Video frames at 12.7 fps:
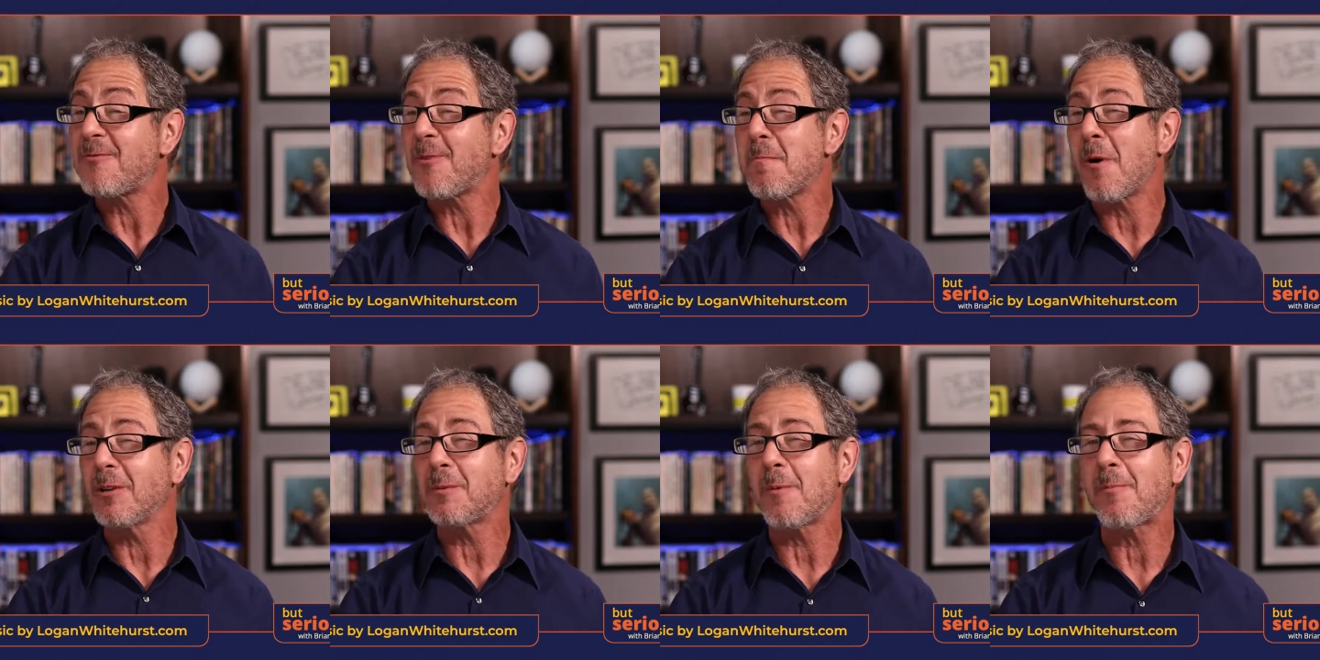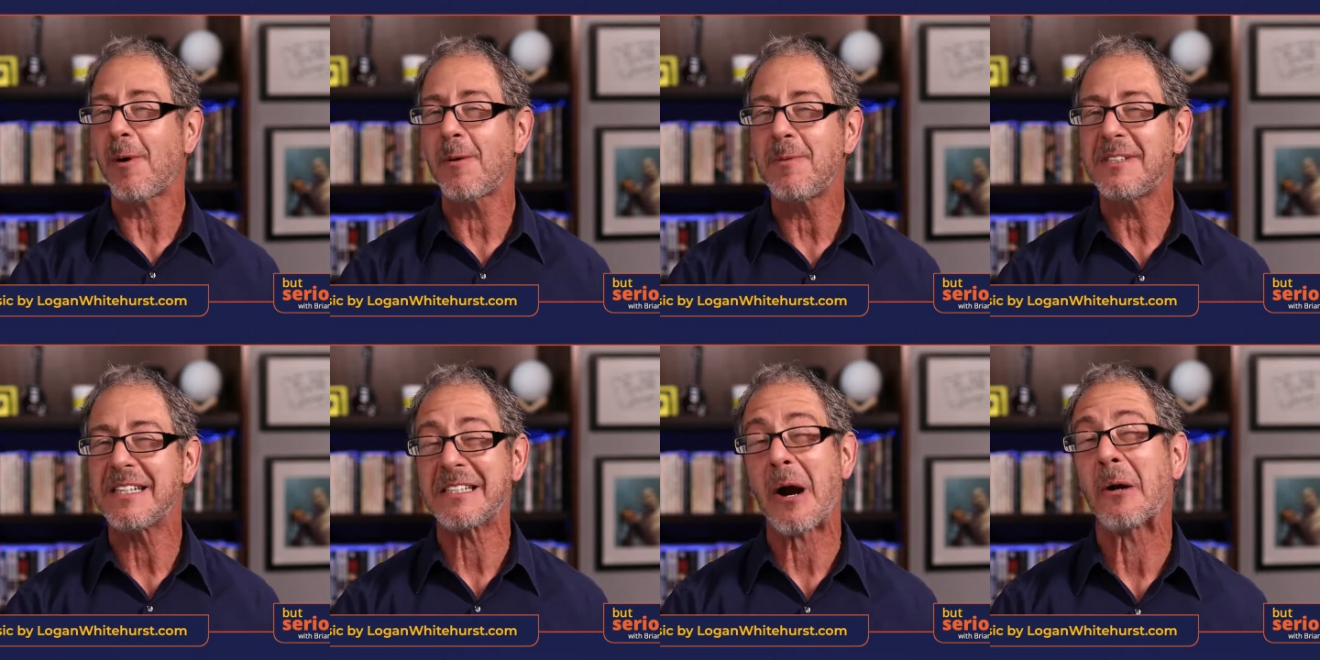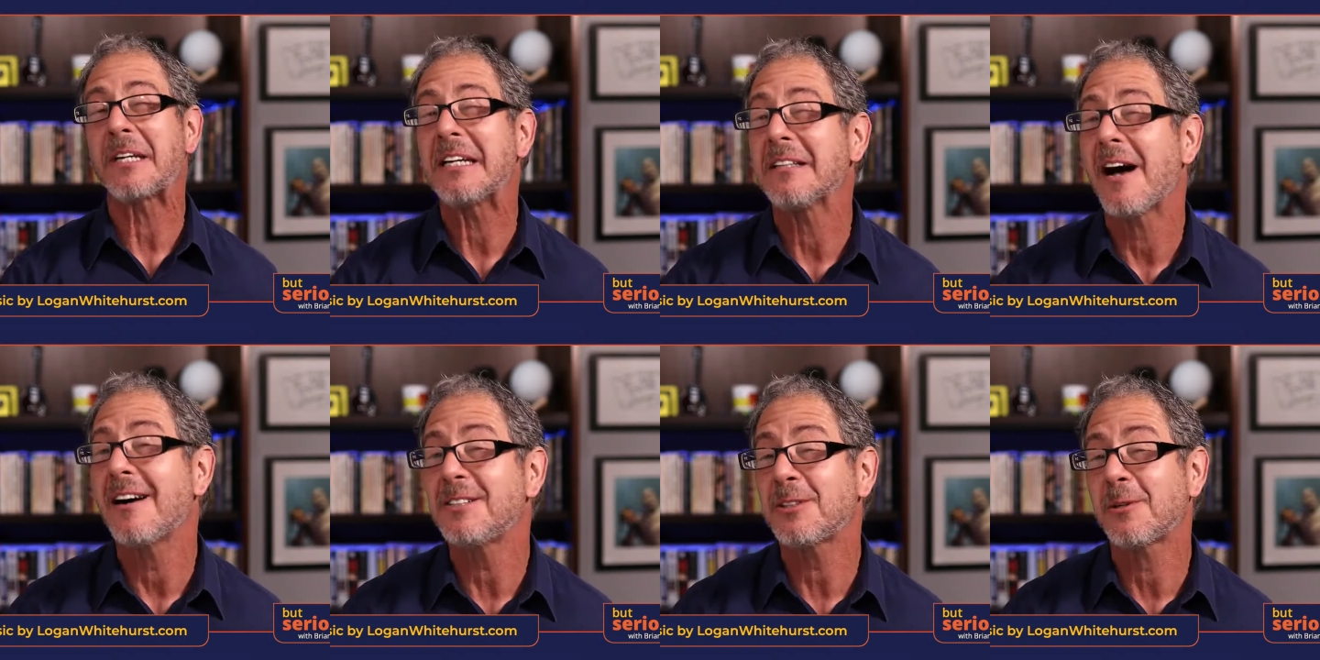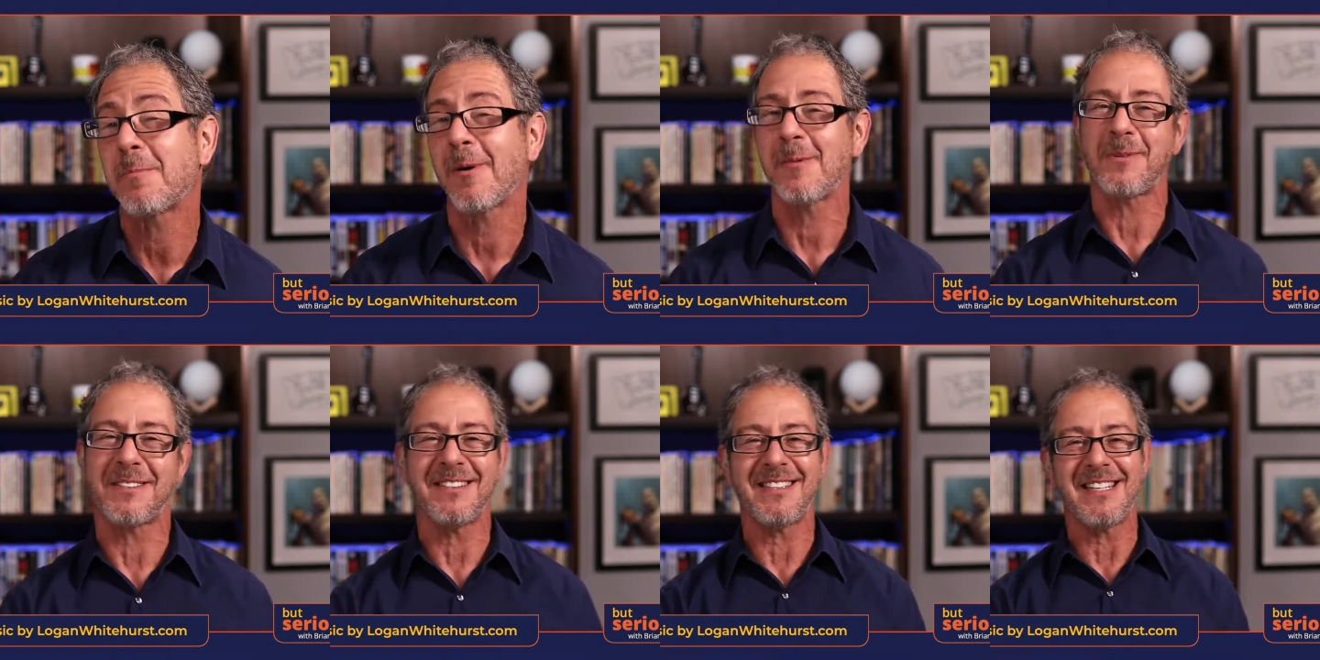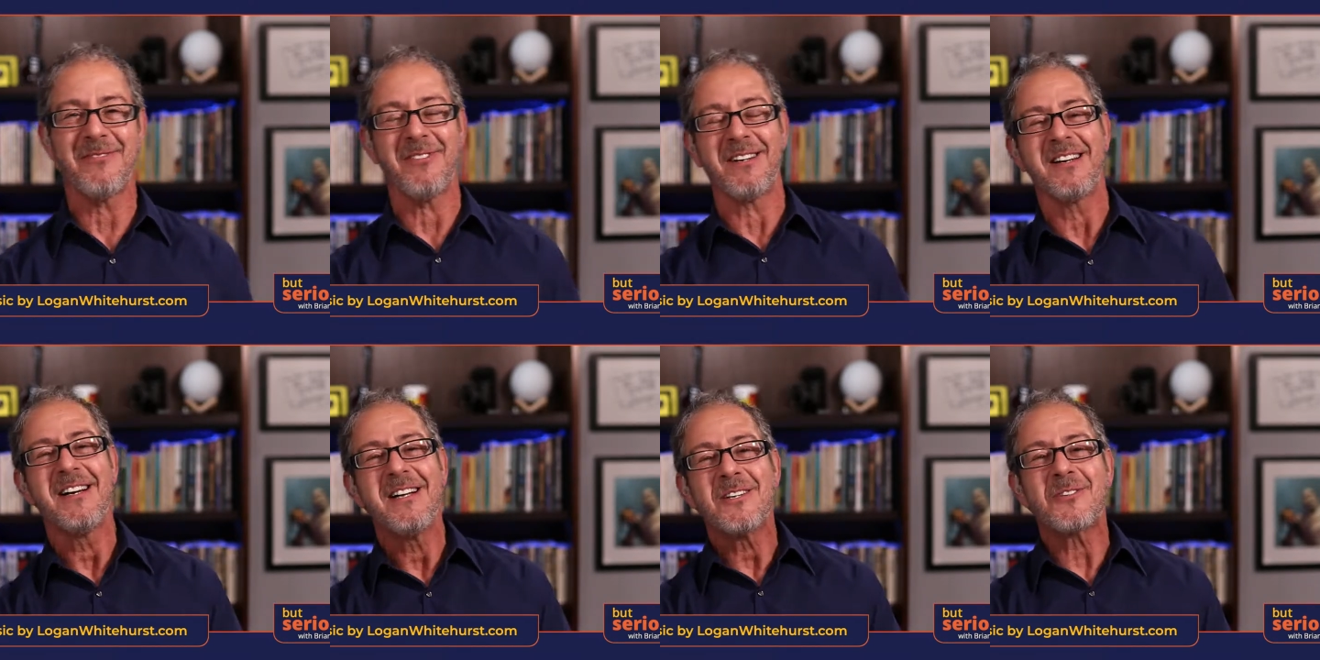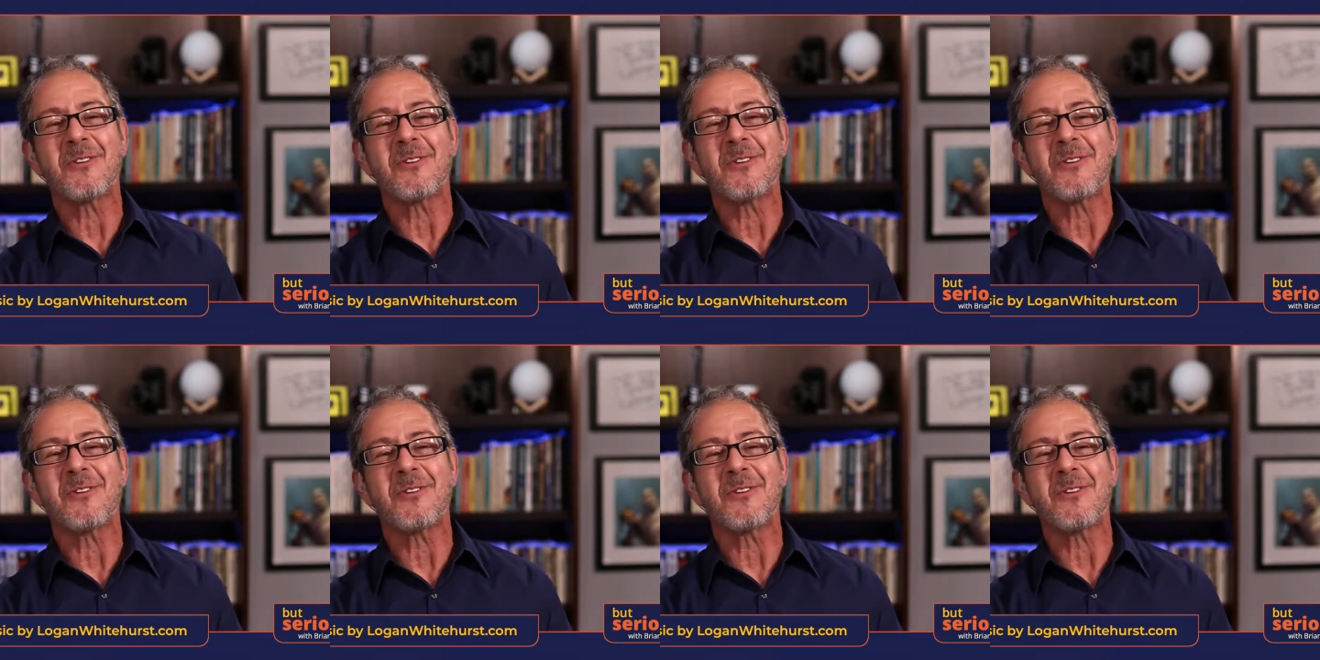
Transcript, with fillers: and for multiple purposes, archaeological purposes even.